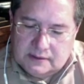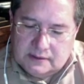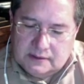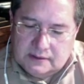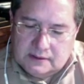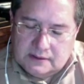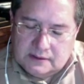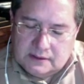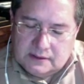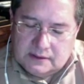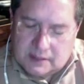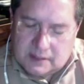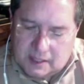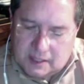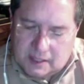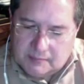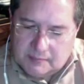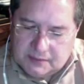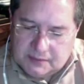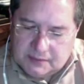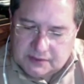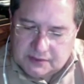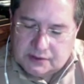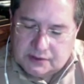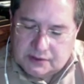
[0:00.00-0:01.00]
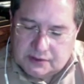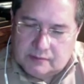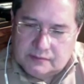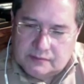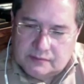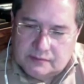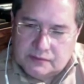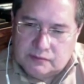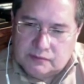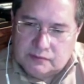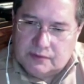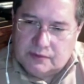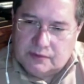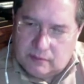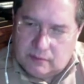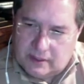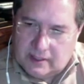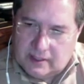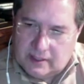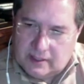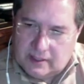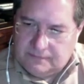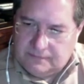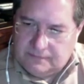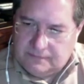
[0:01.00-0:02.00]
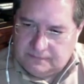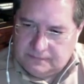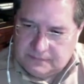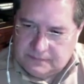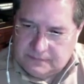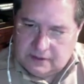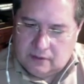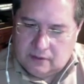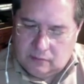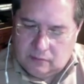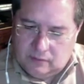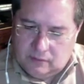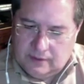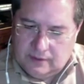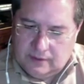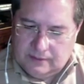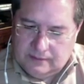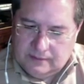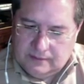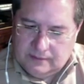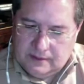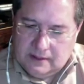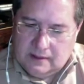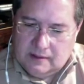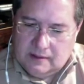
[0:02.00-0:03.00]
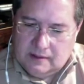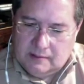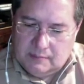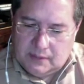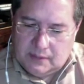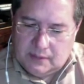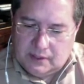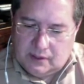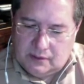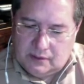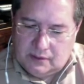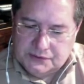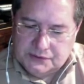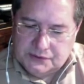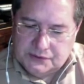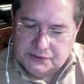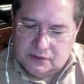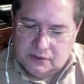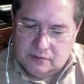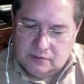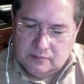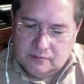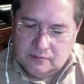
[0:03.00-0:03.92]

come to terms with what I've dealt with, but also